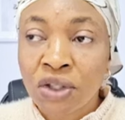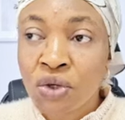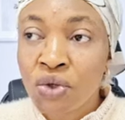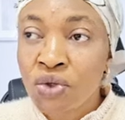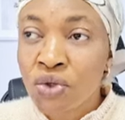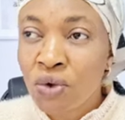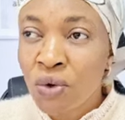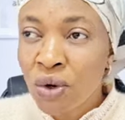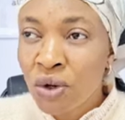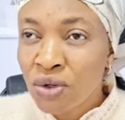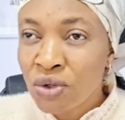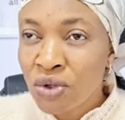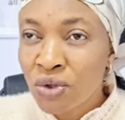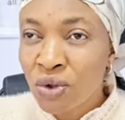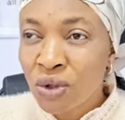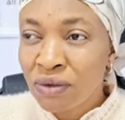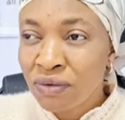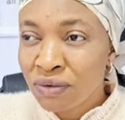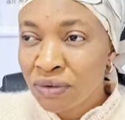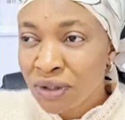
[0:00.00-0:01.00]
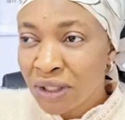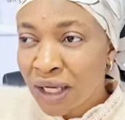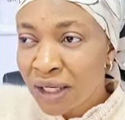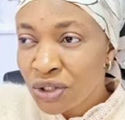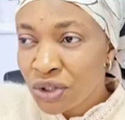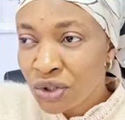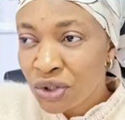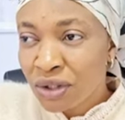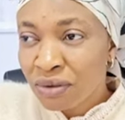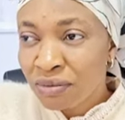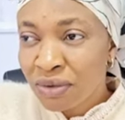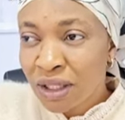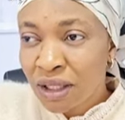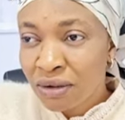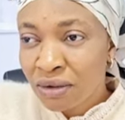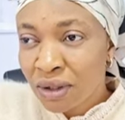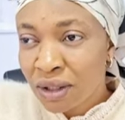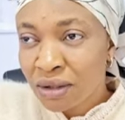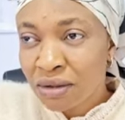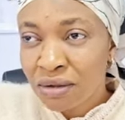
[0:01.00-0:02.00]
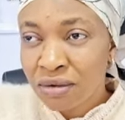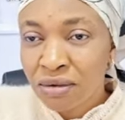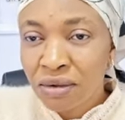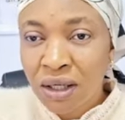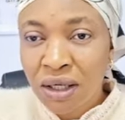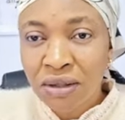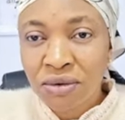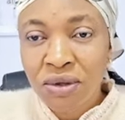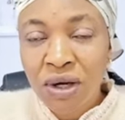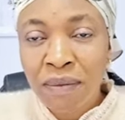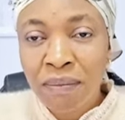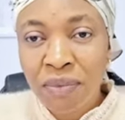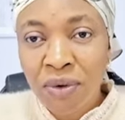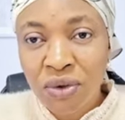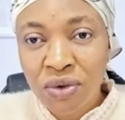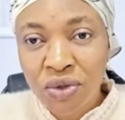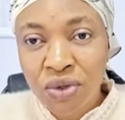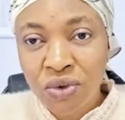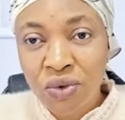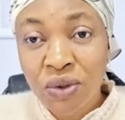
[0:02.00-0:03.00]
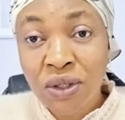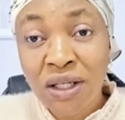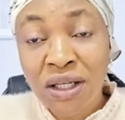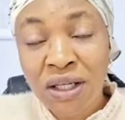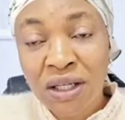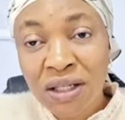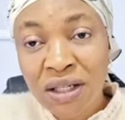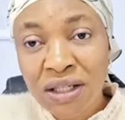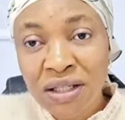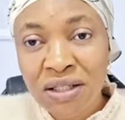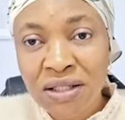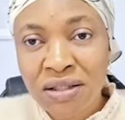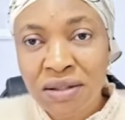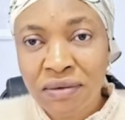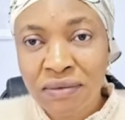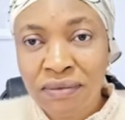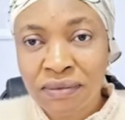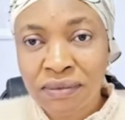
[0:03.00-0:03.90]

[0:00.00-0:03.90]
So also even that dream that you are pursuing, it is.